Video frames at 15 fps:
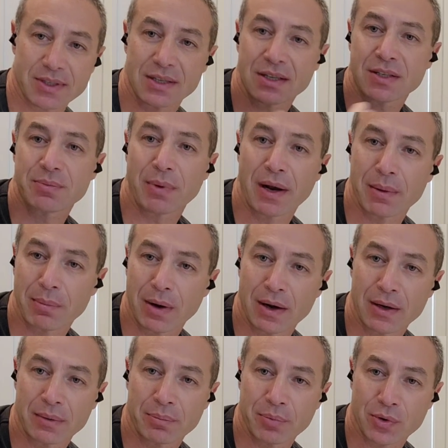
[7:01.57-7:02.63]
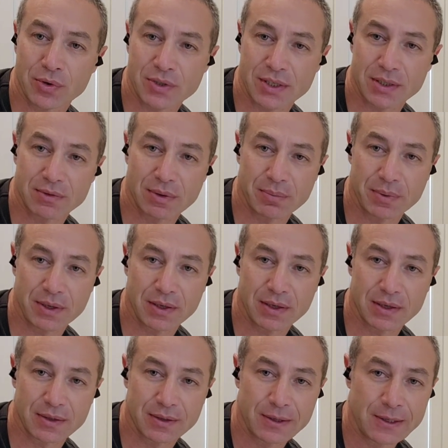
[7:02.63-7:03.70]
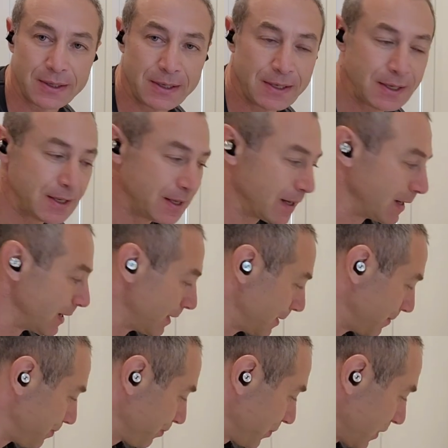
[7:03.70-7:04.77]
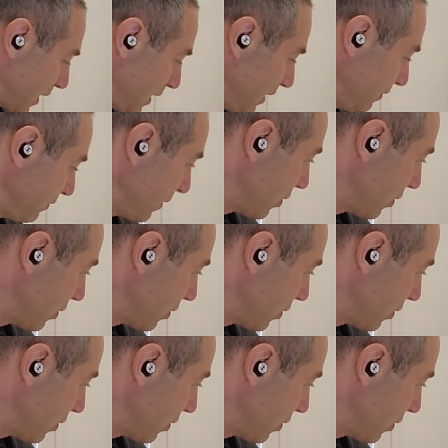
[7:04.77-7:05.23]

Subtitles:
This is my personal opinion. If I